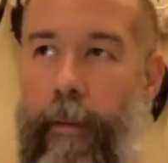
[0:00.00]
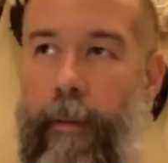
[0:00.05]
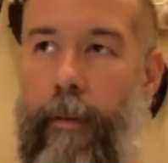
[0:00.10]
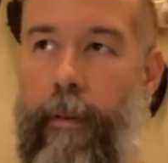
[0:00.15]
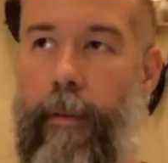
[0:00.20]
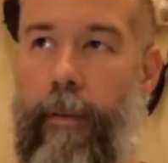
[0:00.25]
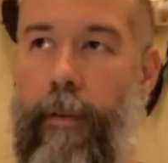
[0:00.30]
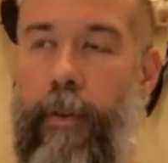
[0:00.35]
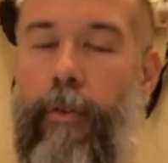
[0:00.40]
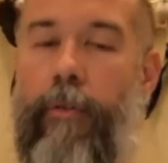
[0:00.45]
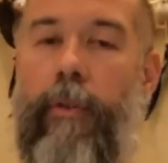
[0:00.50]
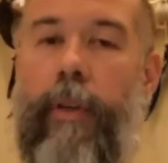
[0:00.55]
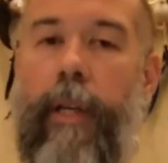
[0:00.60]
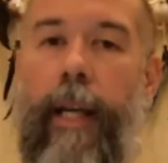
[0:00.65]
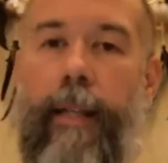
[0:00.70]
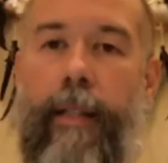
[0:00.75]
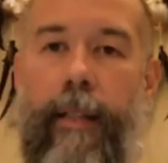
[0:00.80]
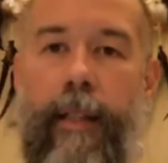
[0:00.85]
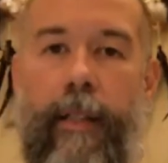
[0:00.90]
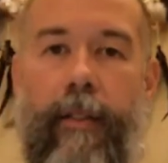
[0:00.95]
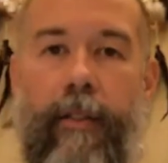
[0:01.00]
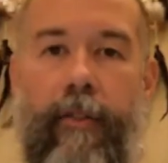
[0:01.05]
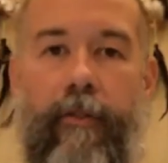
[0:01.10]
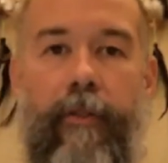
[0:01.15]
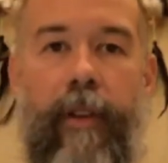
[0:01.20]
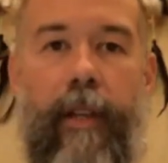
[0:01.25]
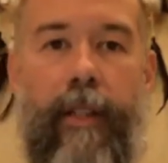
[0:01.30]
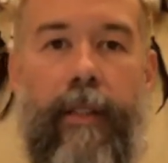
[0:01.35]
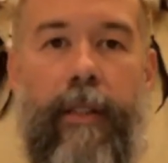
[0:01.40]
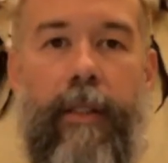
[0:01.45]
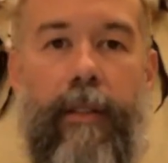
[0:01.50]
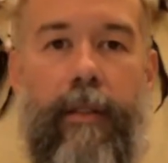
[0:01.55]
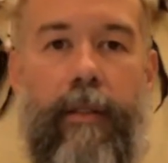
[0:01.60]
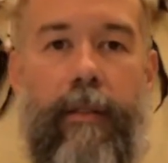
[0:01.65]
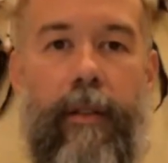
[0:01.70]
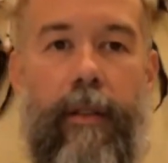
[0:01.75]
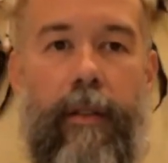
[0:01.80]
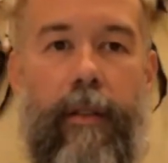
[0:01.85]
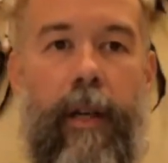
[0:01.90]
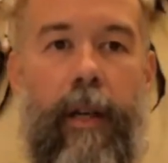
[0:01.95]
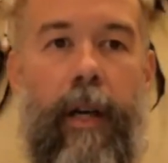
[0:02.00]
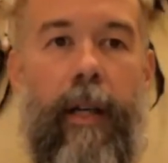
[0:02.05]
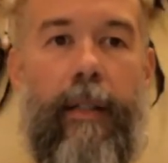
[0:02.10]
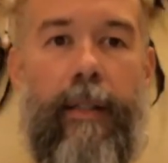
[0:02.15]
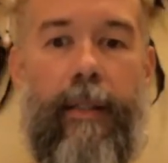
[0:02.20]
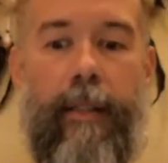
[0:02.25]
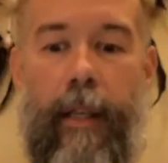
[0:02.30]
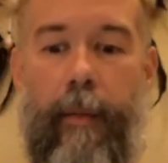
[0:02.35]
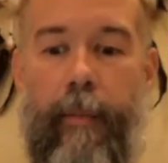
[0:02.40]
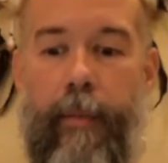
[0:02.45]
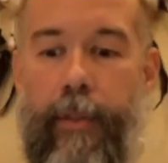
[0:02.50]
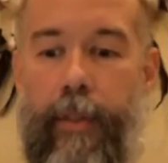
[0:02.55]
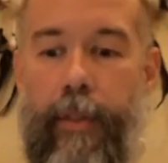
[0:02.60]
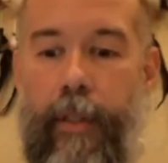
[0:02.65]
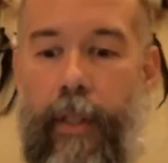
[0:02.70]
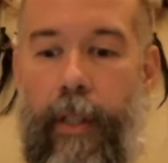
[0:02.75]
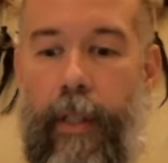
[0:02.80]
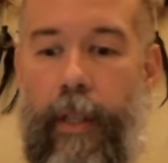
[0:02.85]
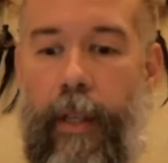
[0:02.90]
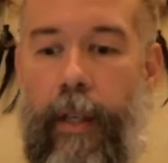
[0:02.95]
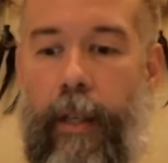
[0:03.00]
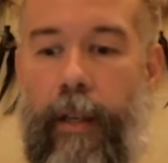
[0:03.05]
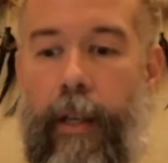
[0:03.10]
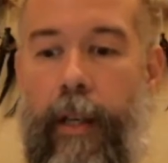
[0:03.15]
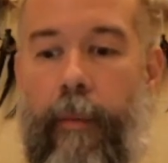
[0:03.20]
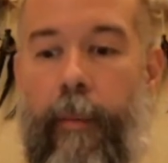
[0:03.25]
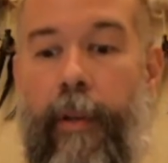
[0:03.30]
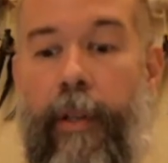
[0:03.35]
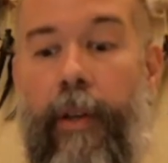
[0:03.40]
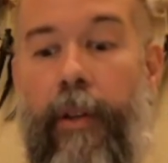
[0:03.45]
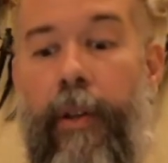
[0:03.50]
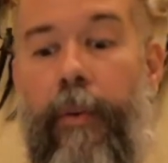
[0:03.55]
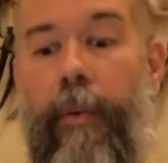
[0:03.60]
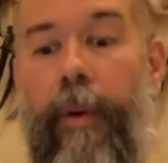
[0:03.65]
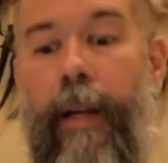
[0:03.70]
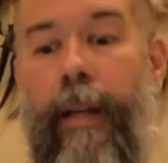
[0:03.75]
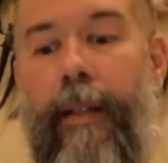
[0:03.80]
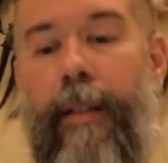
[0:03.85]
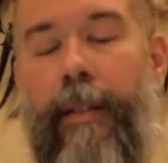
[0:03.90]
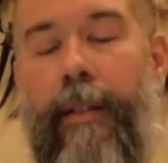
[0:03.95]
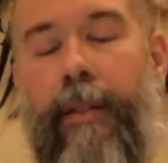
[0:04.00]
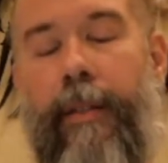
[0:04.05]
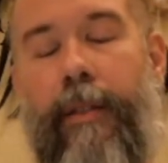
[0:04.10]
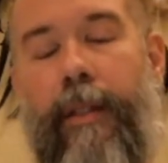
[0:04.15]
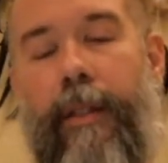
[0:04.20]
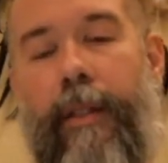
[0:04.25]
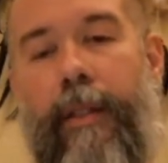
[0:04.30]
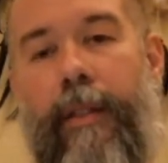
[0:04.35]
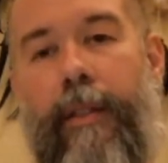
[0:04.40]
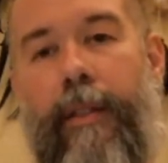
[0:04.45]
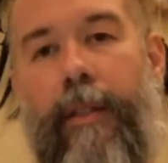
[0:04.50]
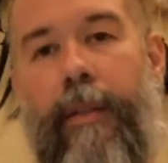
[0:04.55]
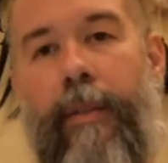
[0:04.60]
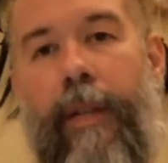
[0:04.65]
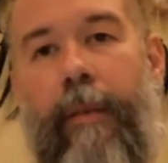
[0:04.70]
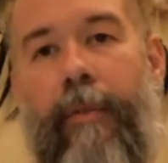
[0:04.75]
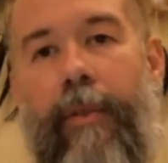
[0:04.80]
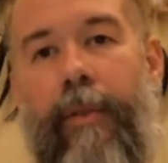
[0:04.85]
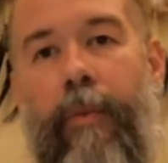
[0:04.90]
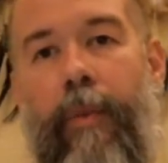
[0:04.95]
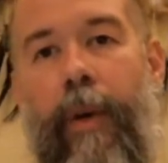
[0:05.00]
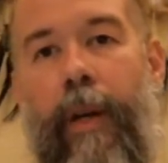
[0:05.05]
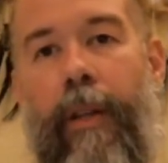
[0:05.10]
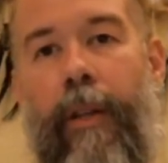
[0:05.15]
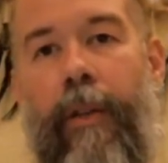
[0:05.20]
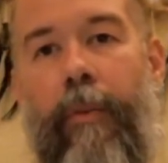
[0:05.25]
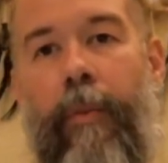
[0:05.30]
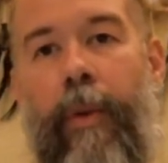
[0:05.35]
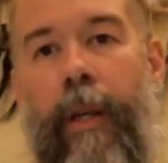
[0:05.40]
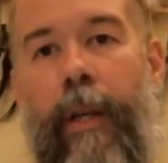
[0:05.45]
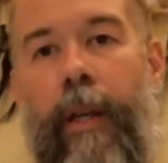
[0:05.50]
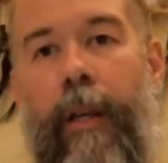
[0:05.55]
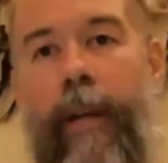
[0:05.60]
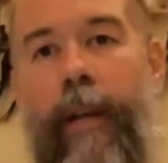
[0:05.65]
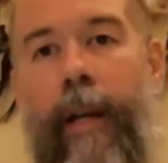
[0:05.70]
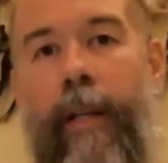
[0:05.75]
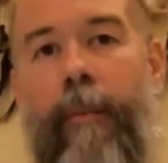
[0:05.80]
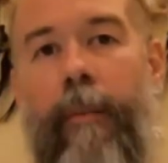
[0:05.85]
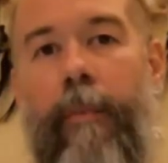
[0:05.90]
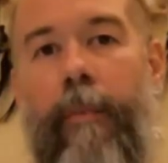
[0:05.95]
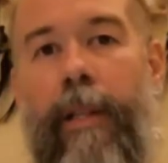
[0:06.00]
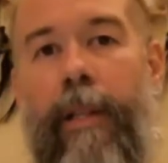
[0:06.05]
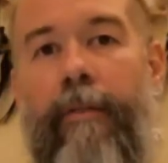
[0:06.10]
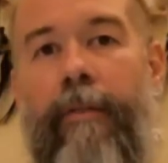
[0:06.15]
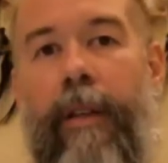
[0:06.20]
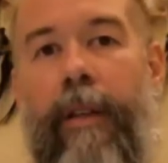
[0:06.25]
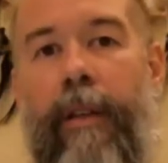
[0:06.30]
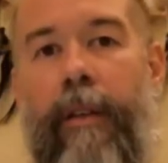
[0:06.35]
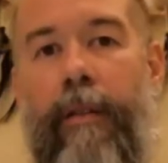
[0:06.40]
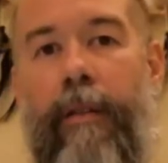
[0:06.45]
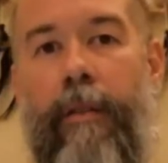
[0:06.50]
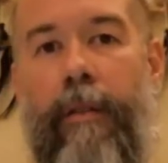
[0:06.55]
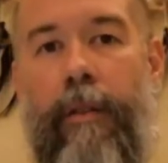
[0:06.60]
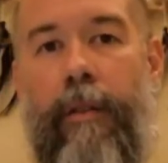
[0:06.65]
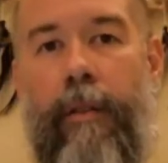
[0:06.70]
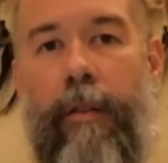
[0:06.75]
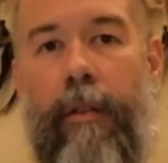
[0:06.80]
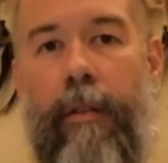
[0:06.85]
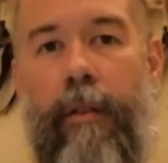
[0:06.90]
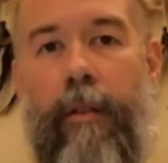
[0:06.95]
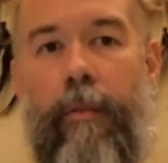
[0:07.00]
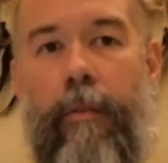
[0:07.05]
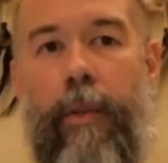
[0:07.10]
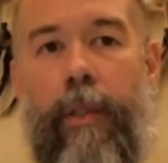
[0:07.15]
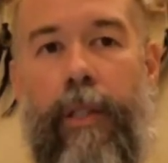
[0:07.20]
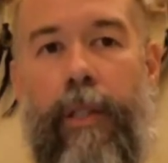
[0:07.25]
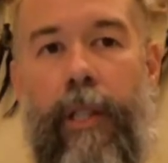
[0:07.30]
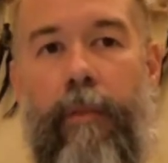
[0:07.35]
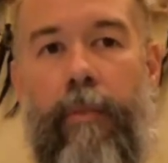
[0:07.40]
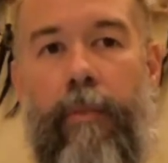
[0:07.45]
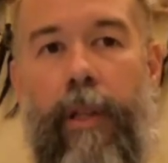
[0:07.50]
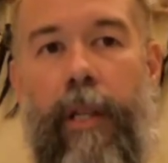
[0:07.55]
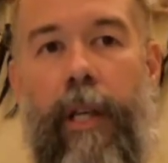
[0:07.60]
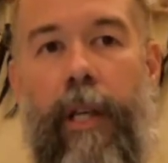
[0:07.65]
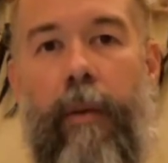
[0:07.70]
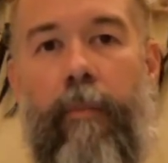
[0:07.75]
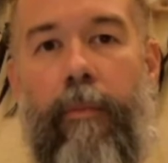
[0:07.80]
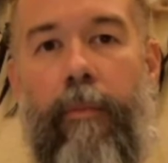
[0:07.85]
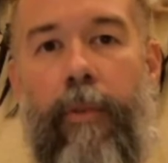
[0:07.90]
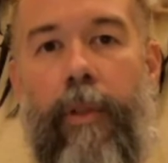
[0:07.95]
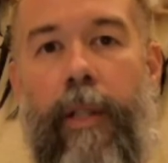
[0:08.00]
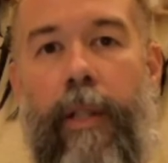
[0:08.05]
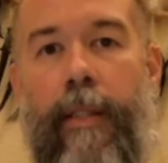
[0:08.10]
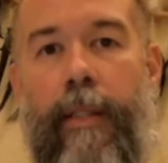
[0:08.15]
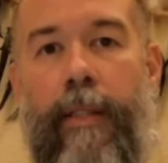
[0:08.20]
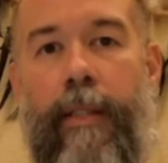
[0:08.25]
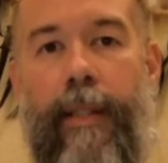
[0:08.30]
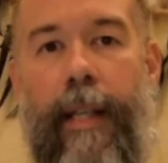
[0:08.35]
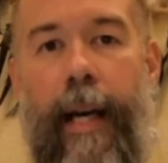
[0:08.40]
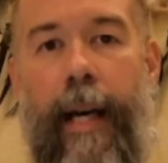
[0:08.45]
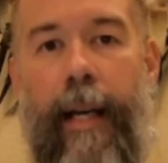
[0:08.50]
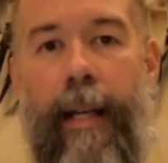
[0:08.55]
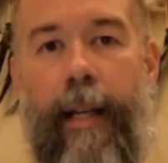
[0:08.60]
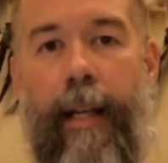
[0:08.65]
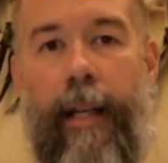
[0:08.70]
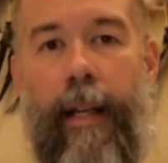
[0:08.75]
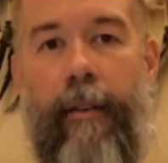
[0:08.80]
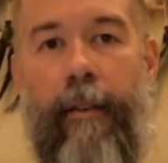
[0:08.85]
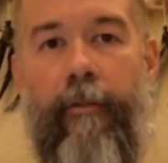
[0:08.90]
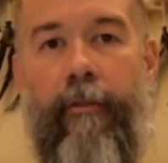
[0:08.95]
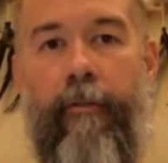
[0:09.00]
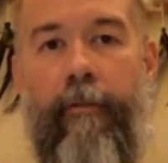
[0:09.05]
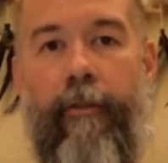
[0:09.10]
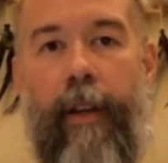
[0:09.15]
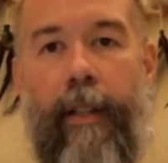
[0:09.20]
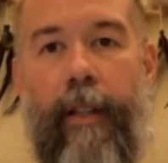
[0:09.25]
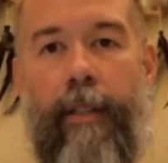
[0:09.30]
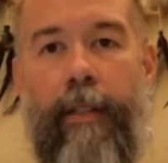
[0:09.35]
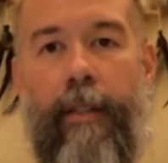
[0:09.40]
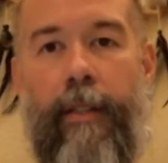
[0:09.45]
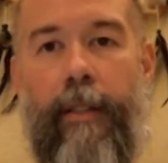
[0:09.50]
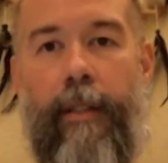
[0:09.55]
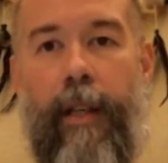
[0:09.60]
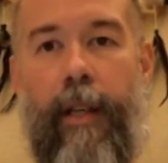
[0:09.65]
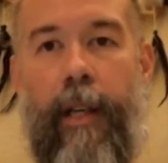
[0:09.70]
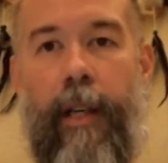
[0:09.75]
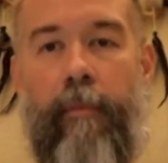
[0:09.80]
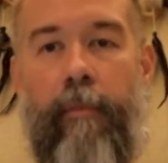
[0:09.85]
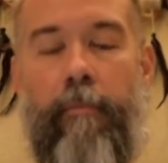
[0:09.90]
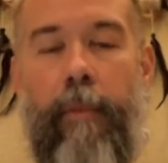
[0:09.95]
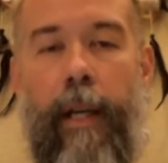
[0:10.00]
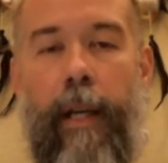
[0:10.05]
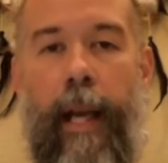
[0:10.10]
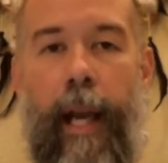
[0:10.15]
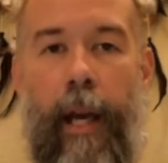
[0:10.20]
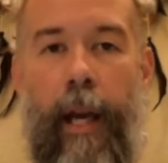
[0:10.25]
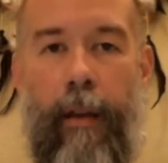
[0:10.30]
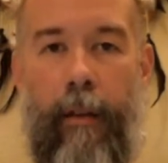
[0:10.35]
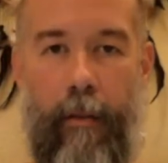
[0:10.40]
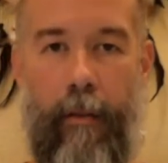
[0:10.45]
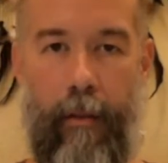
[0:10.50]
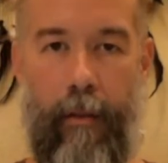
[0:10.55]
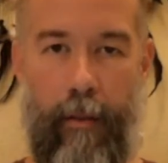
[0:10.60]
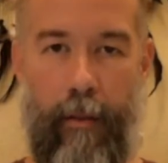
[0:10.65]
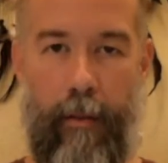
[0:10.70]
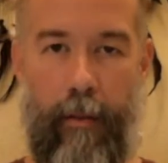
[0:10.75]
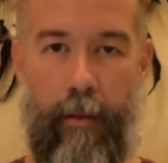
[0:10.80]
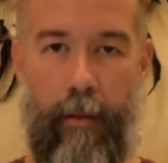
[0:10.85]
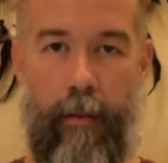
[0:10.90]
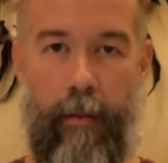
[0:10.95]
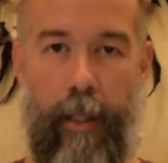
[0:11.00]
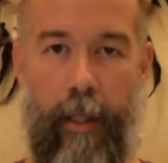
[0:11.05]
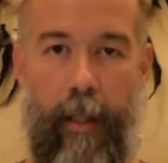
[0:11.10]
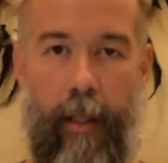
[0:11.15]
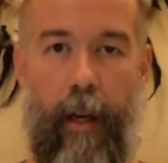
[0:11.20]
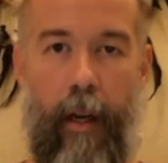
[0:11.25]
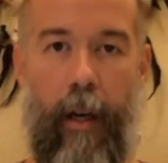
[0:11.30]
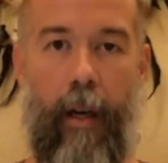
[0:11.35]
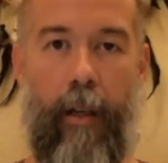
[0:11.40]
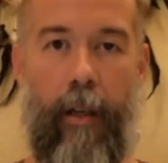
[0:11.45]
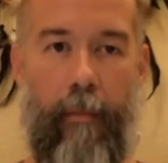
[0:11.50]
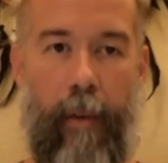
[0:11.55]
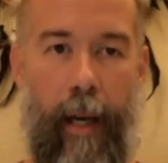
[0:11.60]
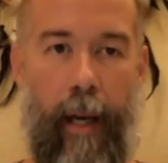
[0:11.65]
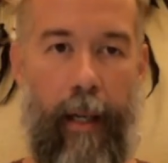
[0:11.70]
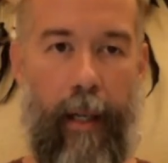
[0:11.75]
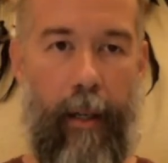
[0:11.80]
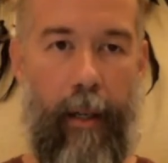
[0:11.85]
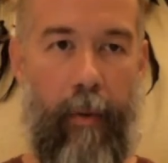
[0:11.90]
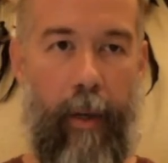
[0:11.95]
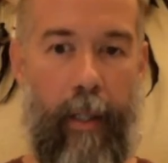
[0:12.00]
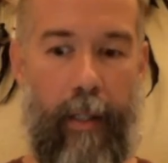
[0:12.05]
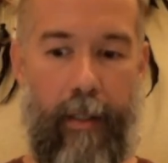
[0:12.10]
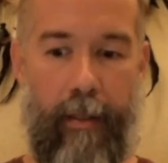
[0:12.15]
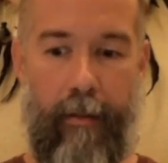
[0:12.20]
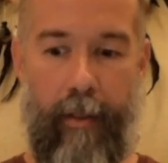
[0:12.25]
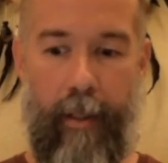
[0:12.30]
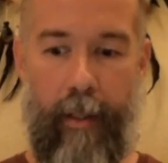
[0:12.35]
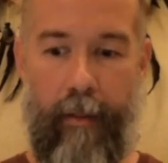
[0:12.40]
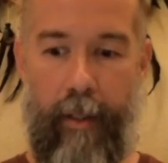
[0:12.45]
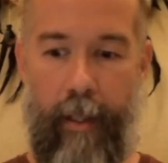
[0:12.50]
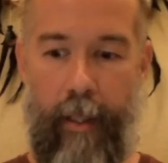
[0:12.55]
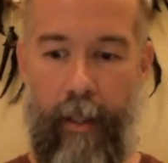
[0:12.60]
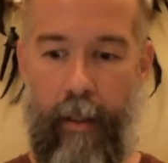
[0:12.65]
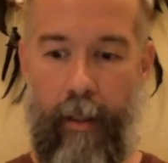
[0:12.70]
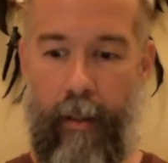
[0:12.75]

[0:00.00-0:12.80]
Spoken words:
creates these fixed concepts. Another way is sometimes the way that we end up living, which can become really static and fixed and mechanical, like automatic ways of living.